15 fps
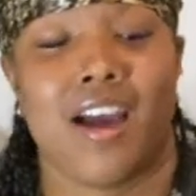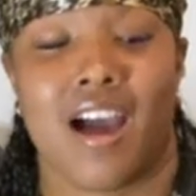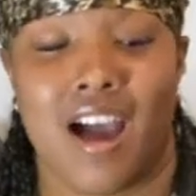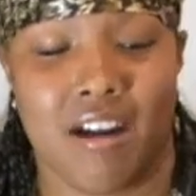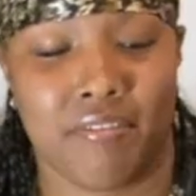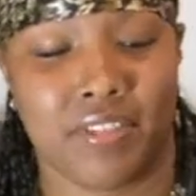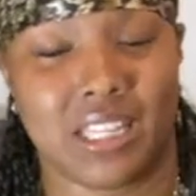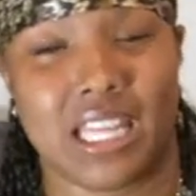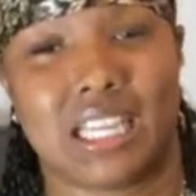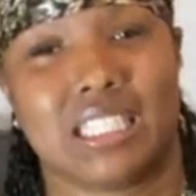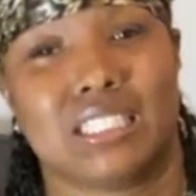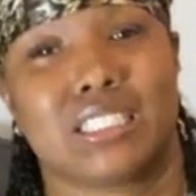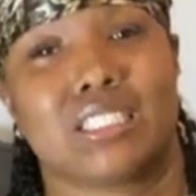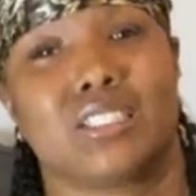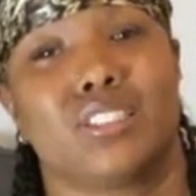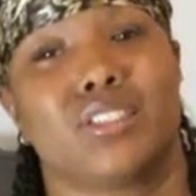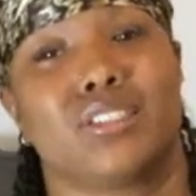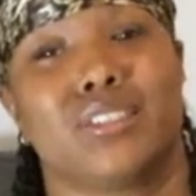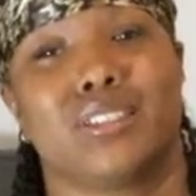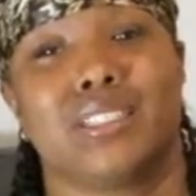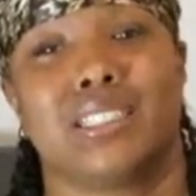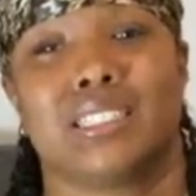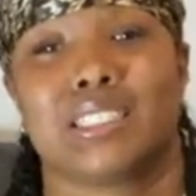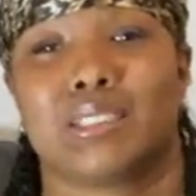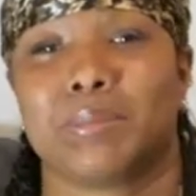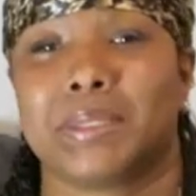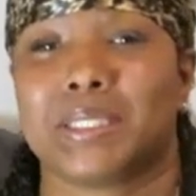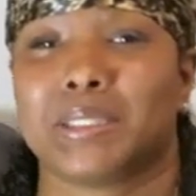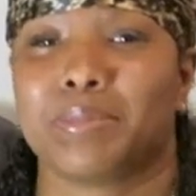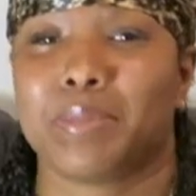I feel like it's
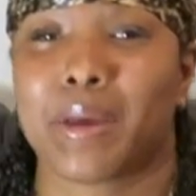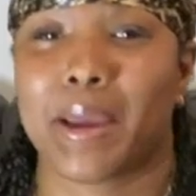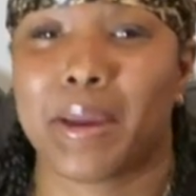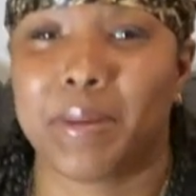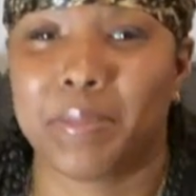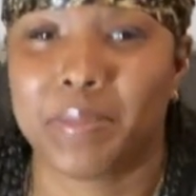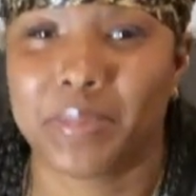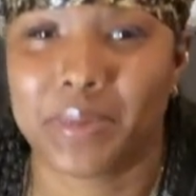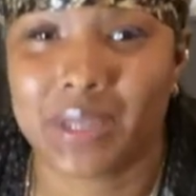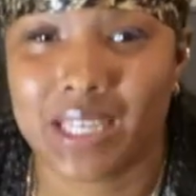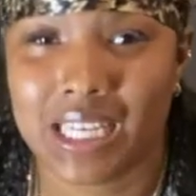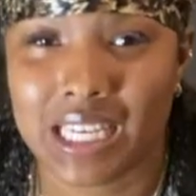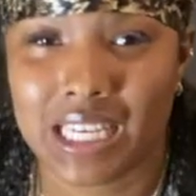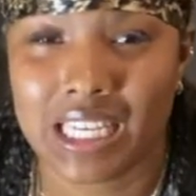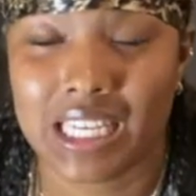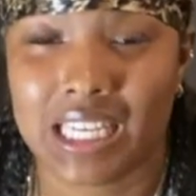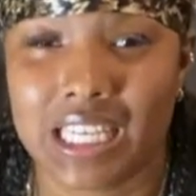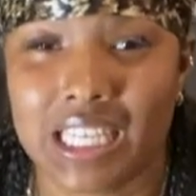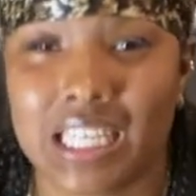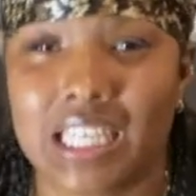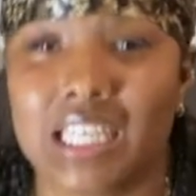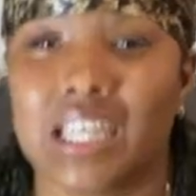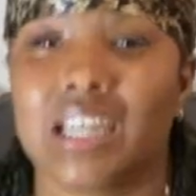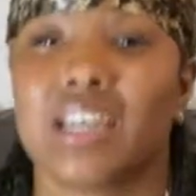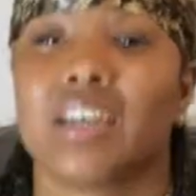Christmas, baby.